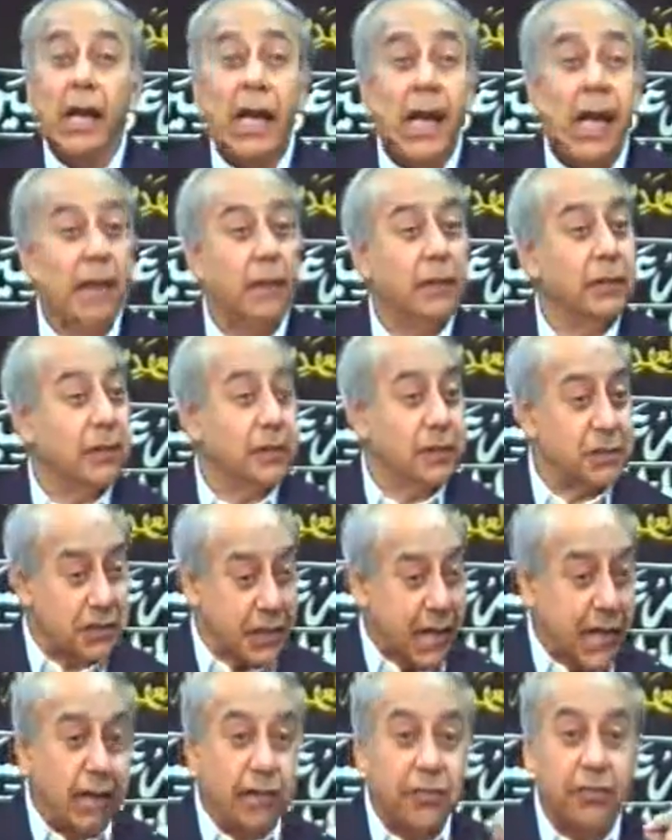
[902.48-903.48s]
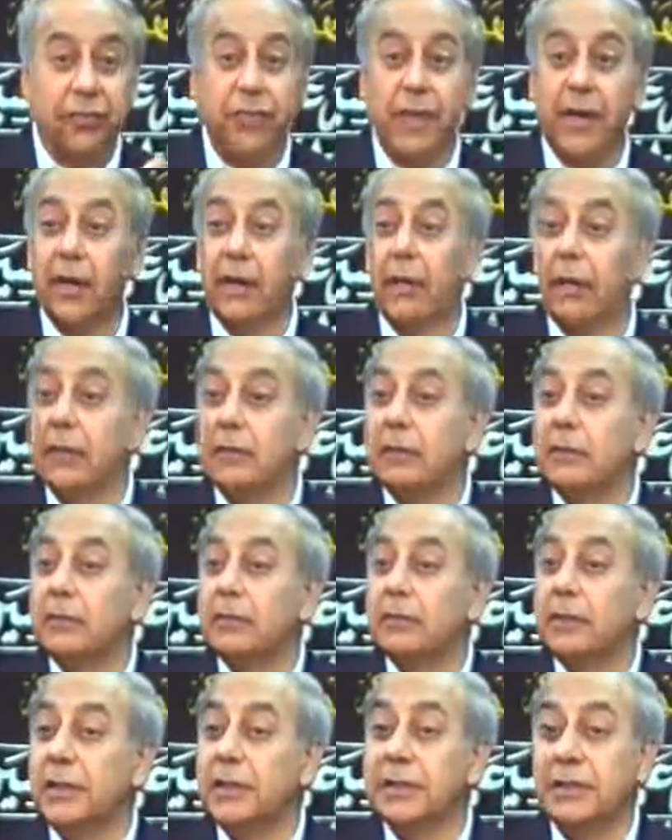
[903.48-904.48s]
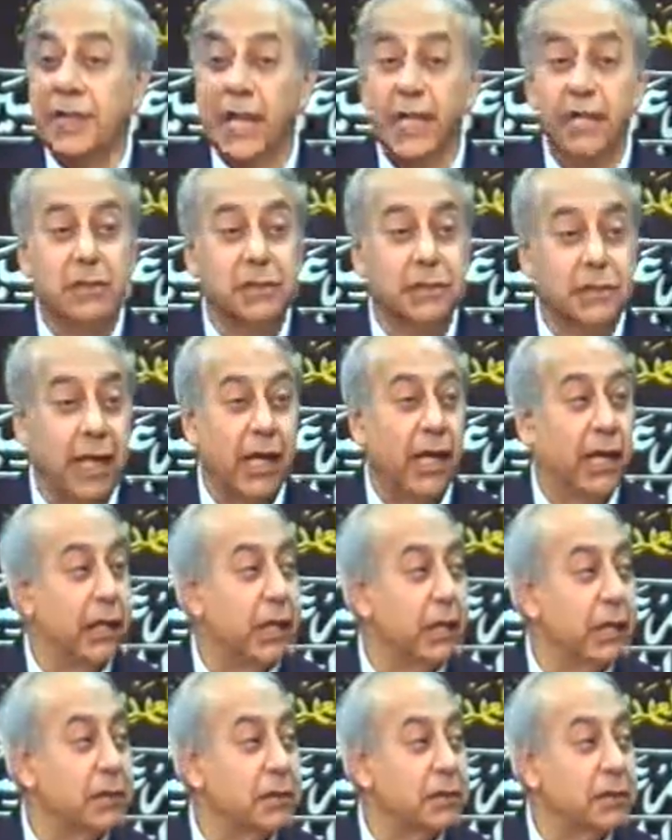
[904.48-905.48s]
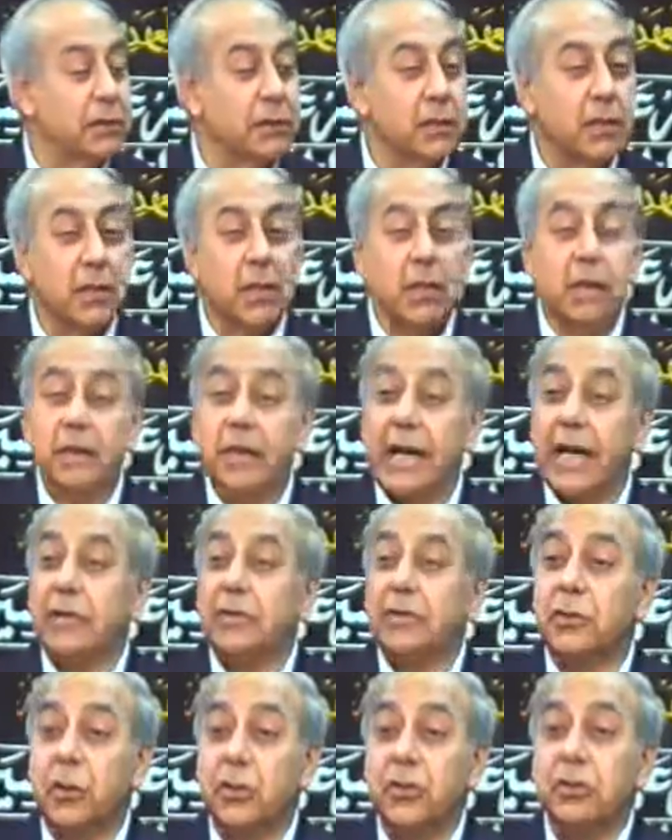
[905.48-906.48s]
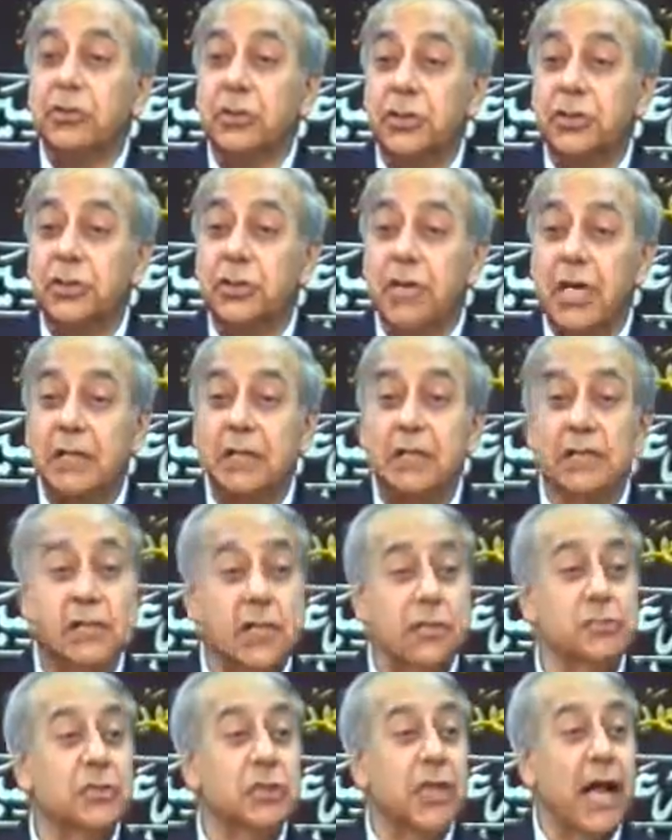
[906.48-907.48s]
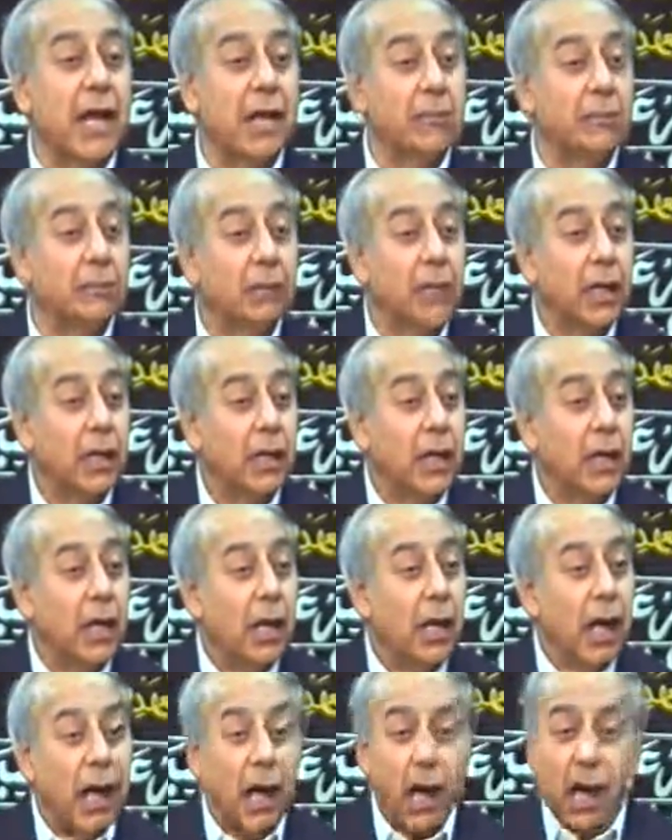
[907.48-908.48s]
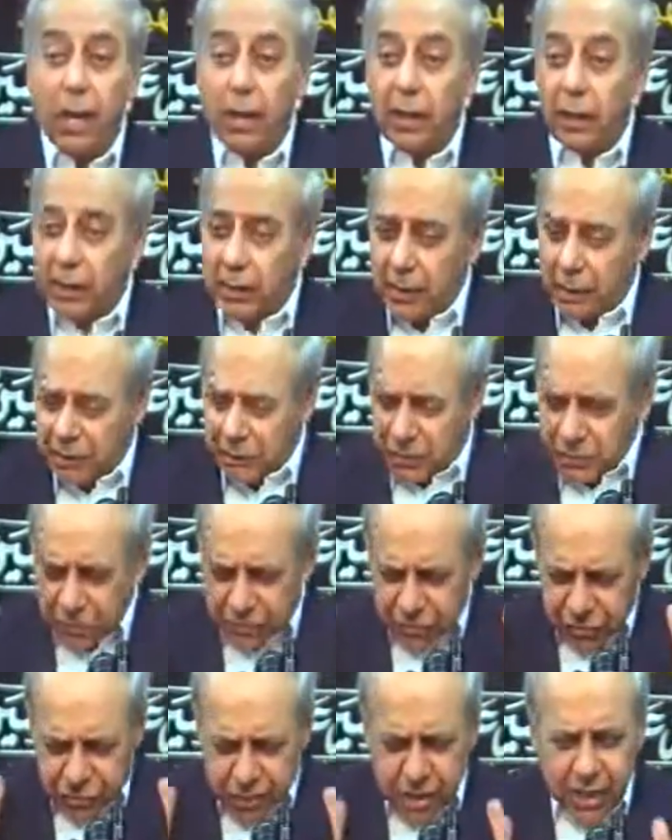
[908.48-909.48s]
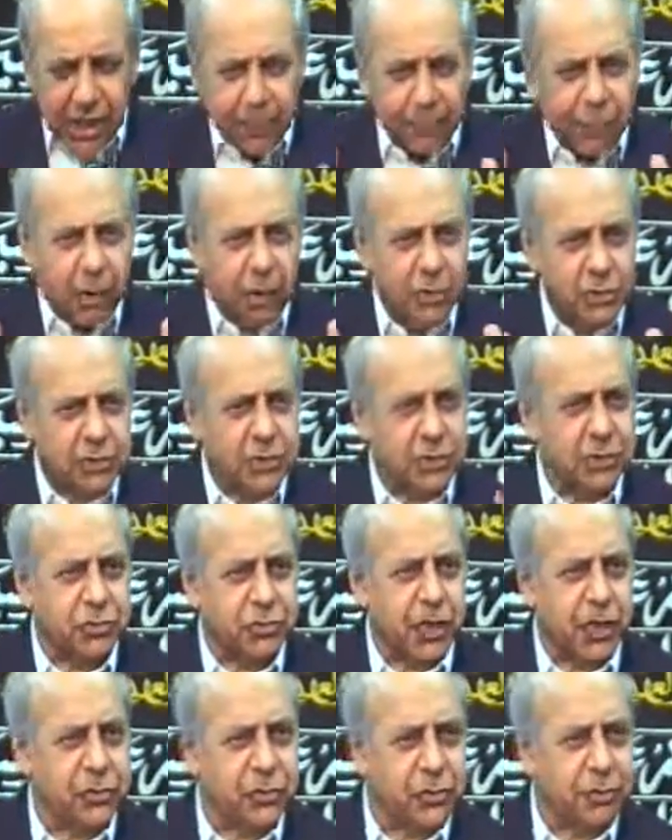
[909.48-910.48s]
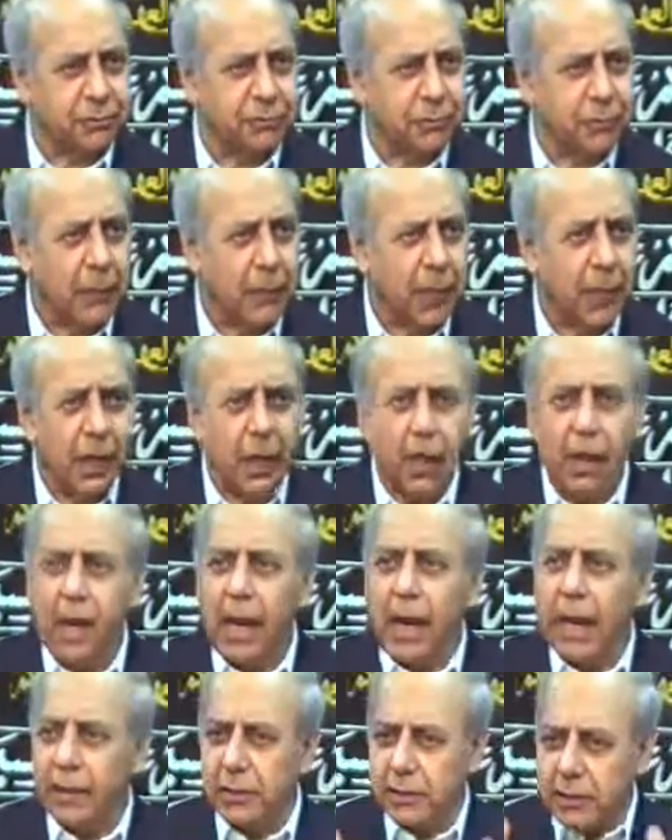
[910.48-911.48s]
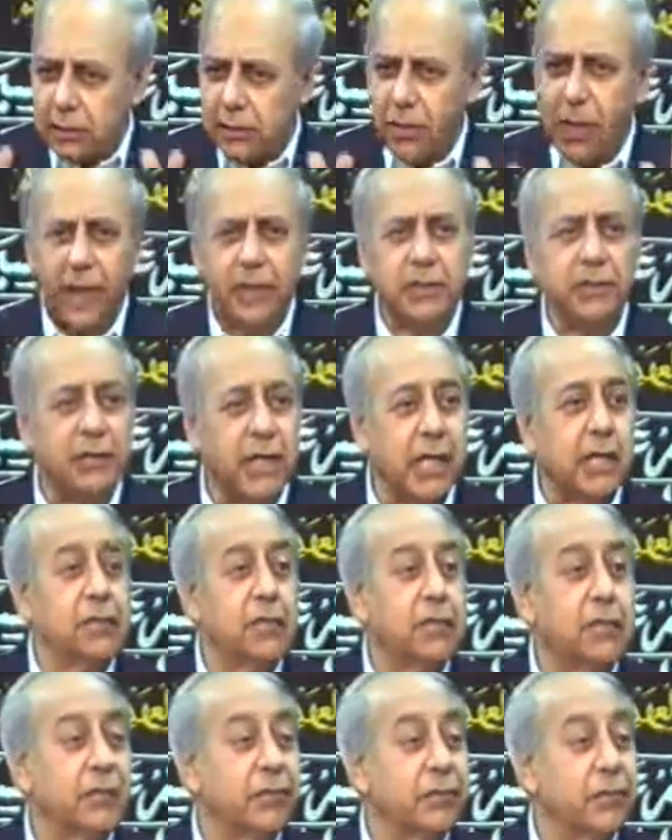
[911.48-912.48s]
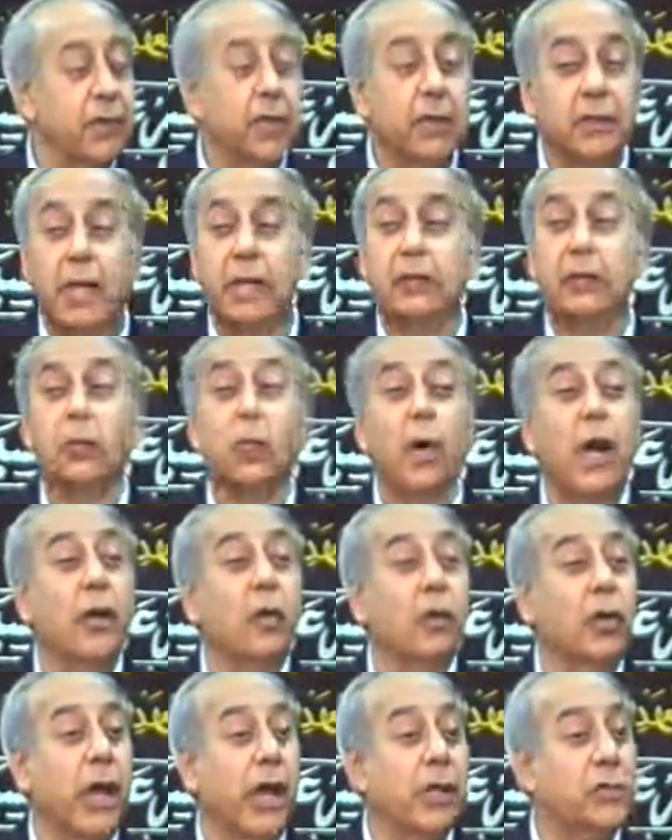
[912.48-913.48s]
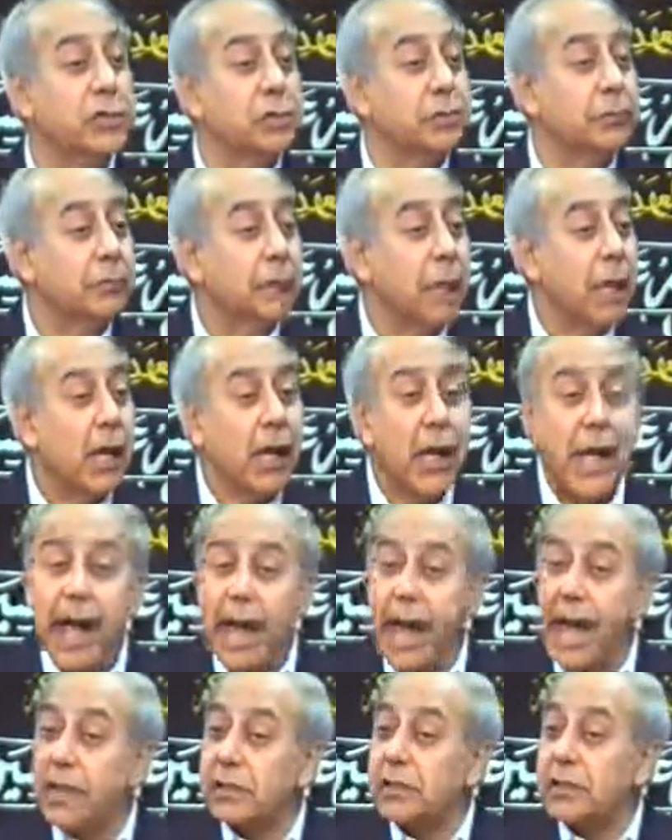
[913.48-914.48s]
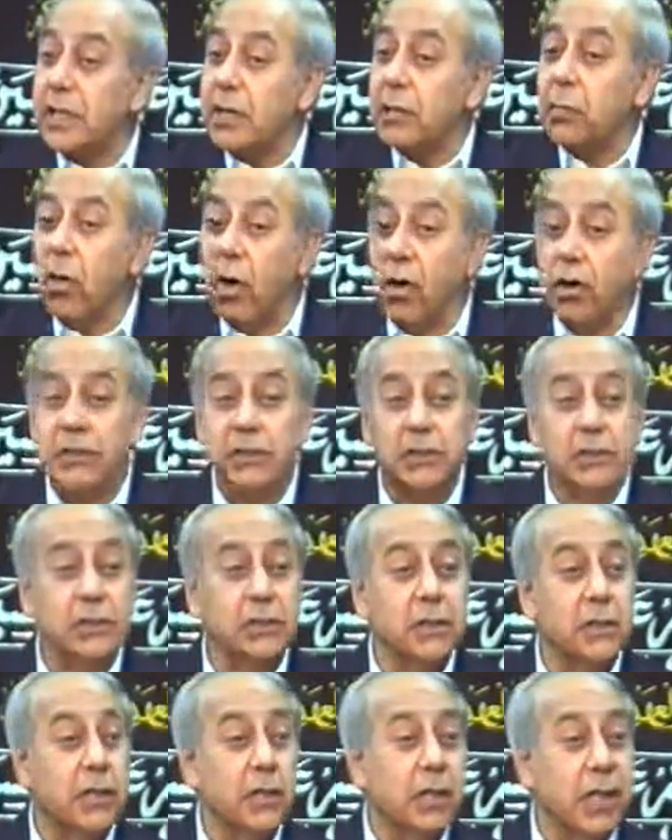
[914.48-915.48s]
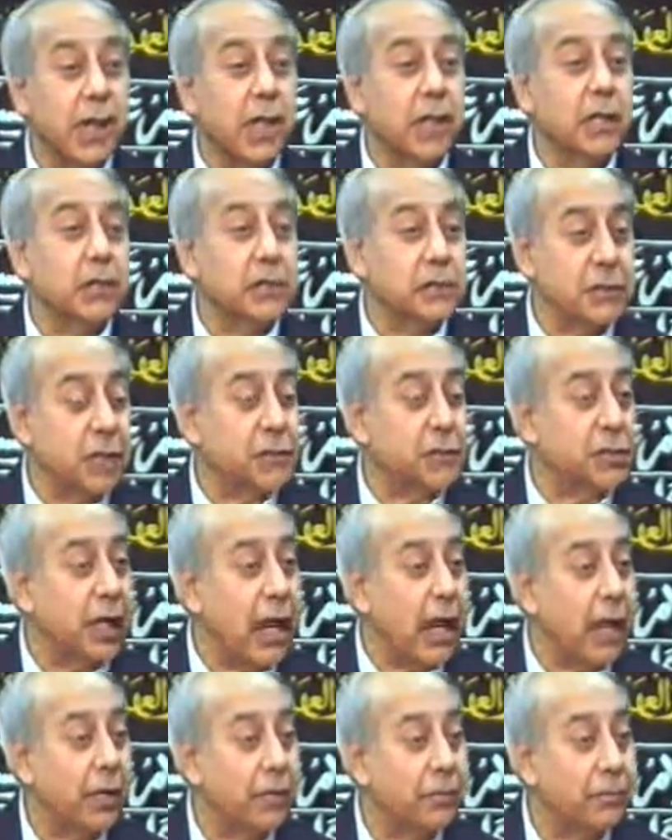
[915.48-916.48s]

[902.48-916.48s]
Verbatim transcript: And the second thing he says there is that those sijdas sometimes are in such deep concentration and so extensive that on one occasion, as he was in sajda,